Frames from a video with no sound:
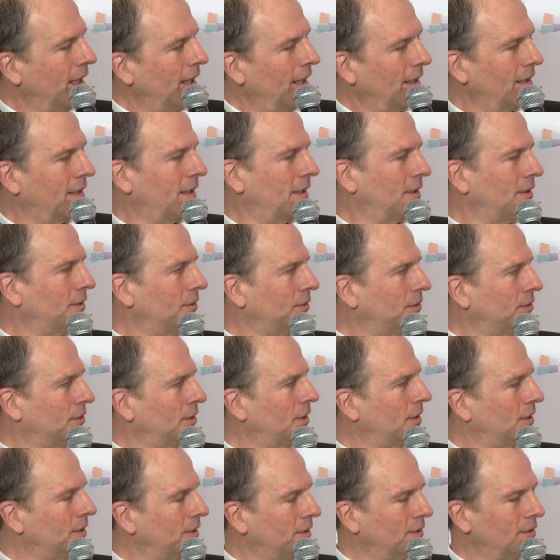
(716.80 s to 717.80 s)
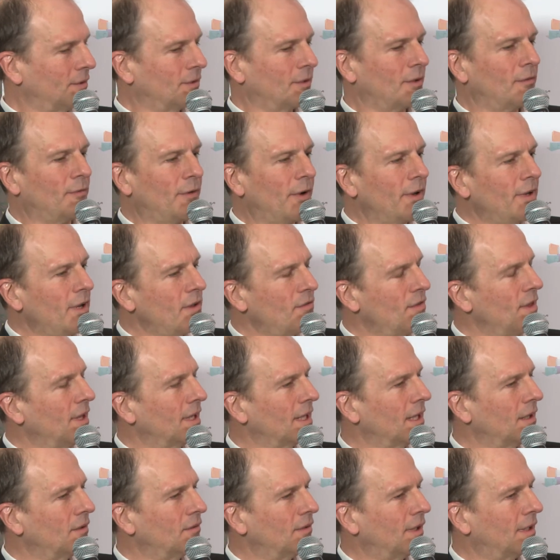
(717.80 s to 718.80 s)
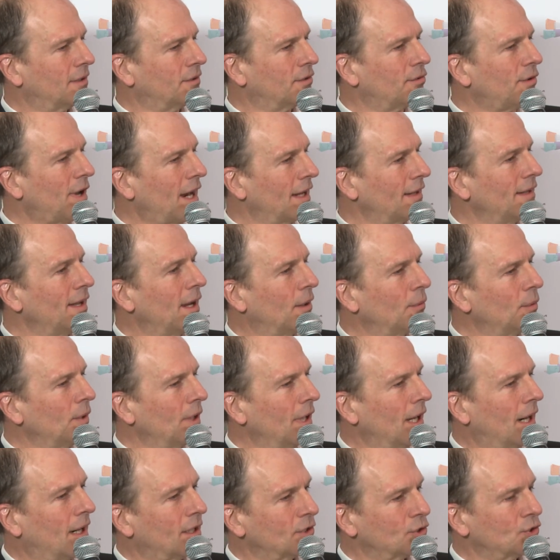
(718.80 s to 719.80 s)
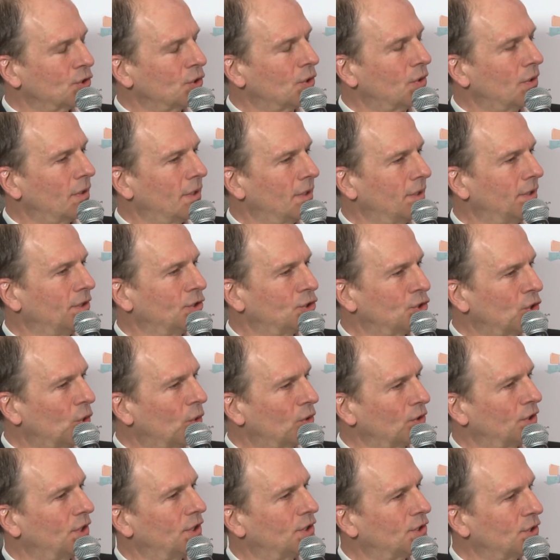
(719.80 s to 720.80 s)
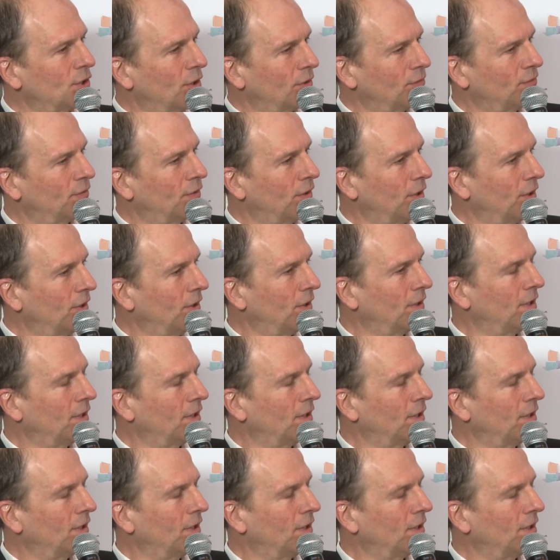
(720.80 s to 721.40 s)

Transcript: And the funny thing is that right now we are in shortage of